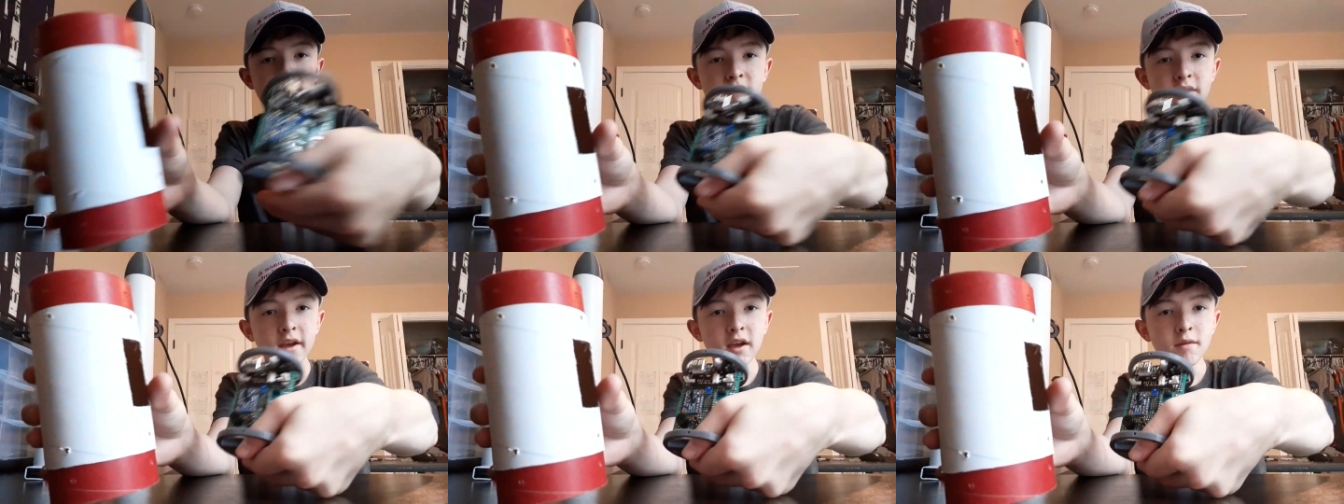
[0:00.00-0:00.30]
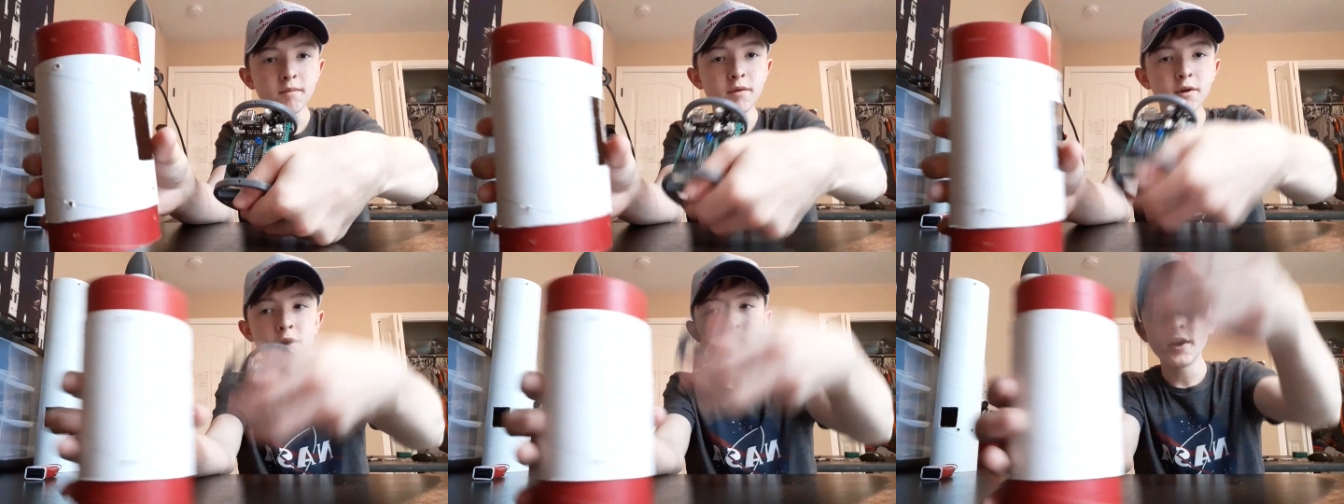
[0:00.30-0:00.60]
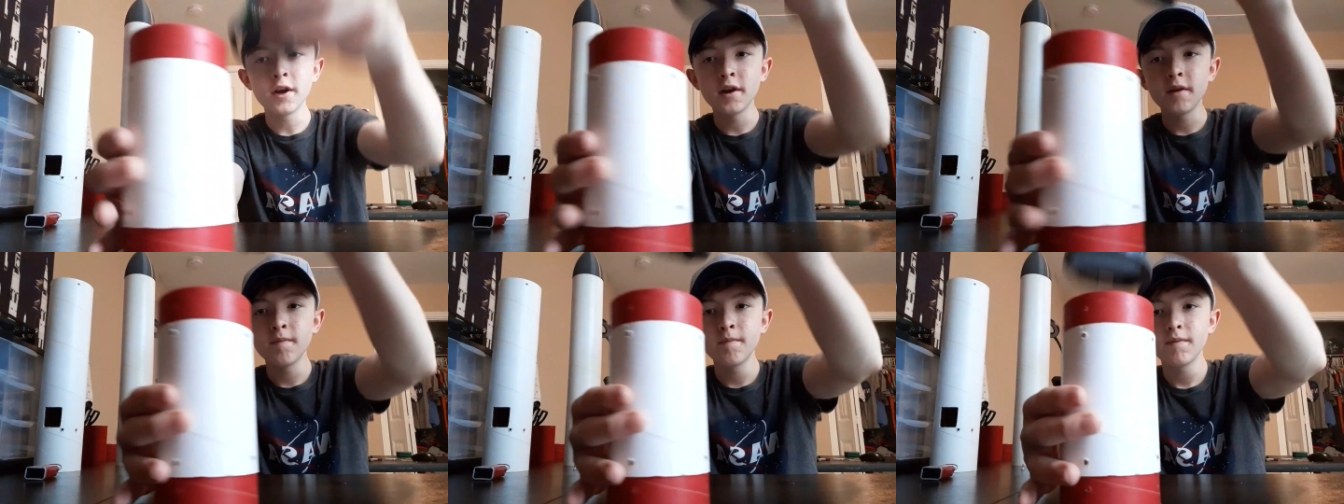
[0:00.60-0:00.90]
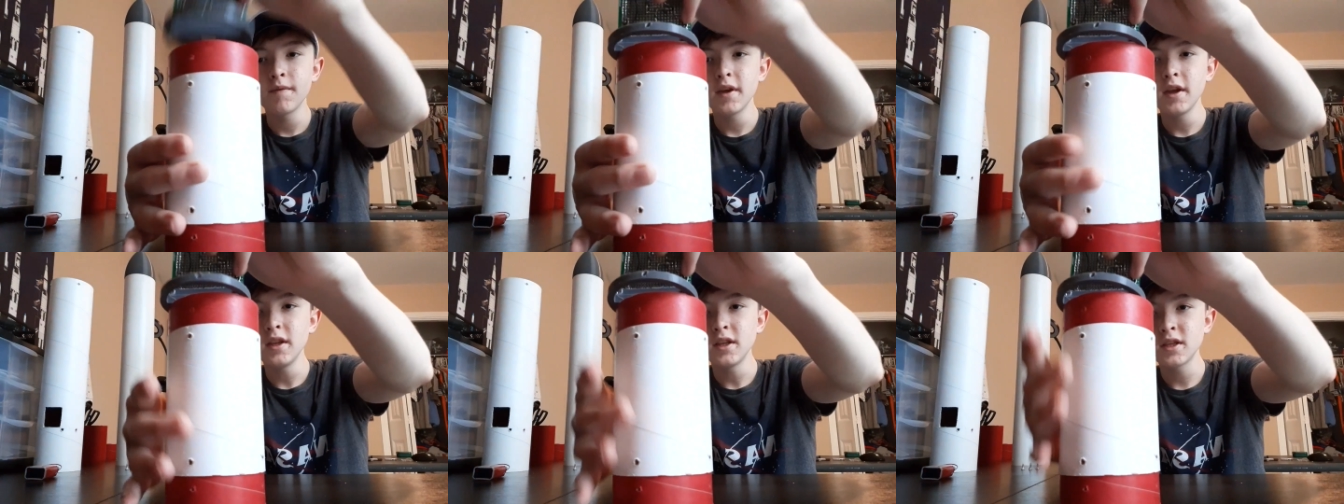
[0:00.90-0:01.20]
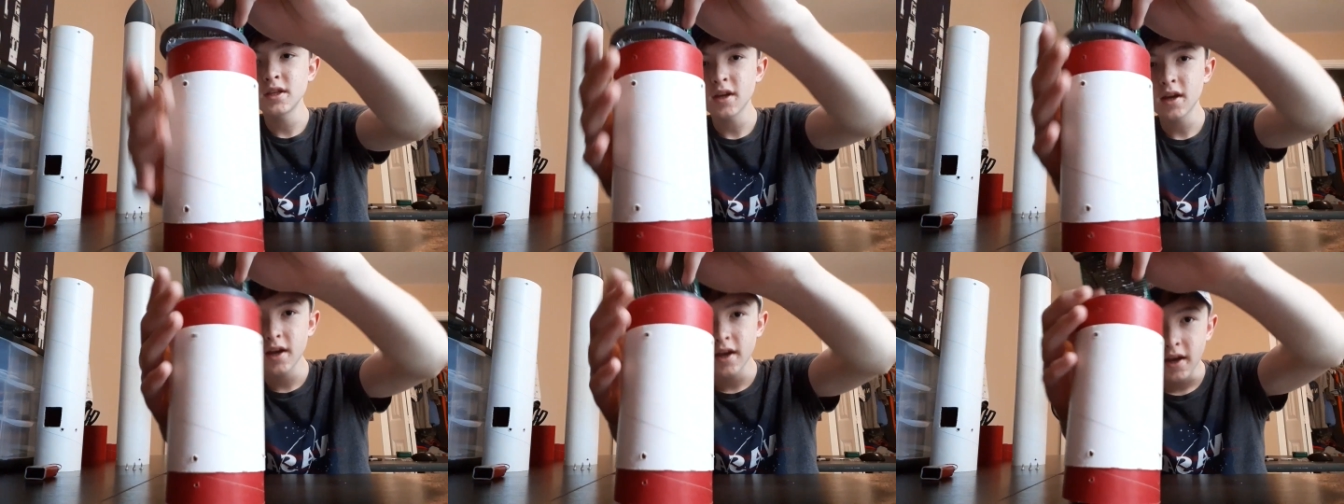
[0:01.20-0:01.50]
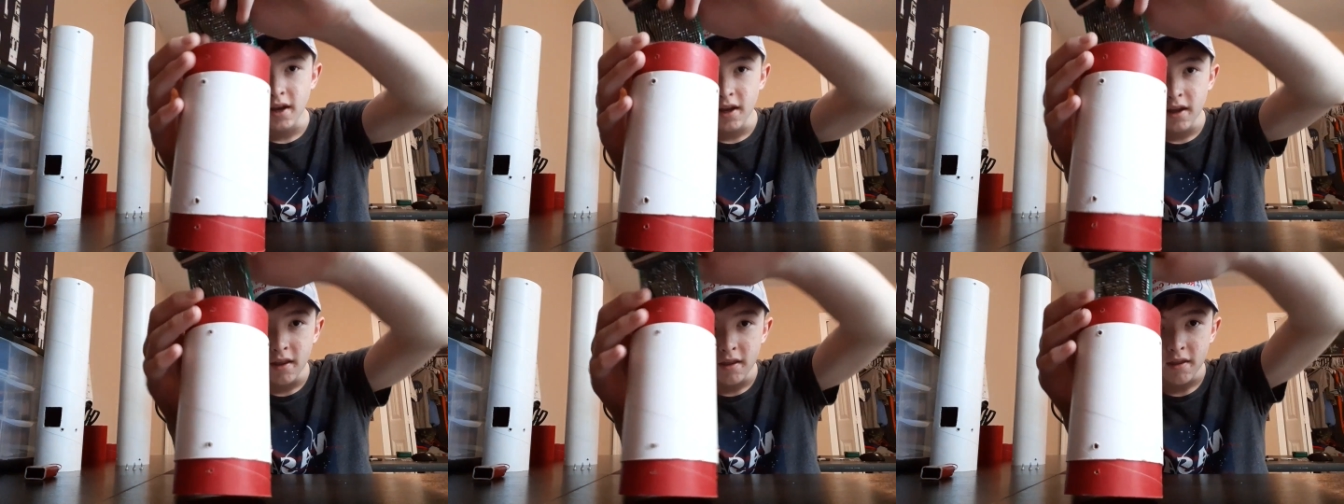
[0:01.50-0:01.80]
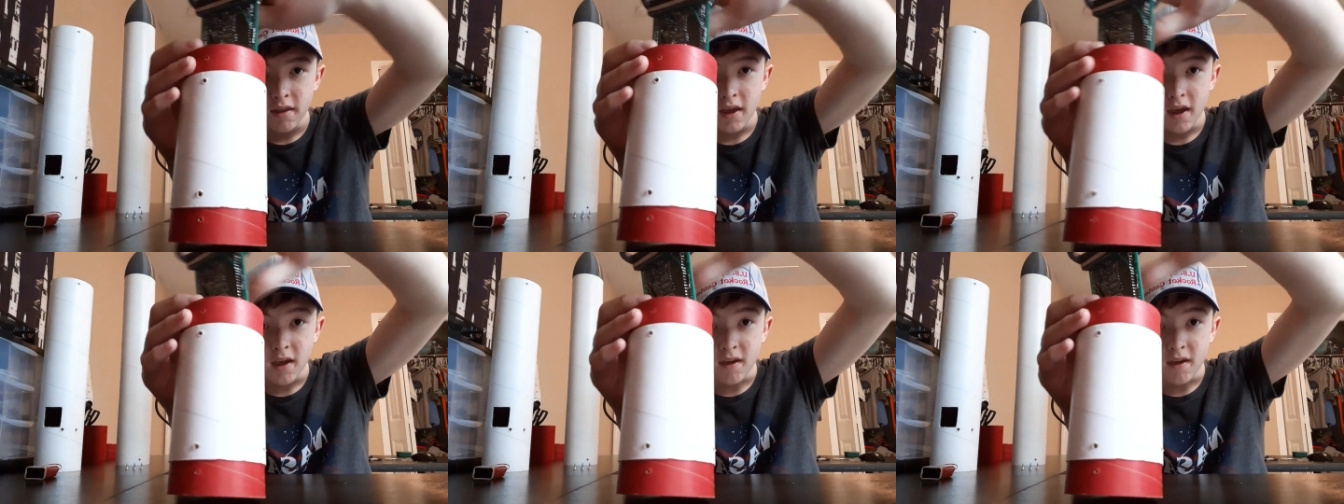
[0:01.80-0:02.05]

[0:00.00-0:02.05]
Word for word: flight computer inside the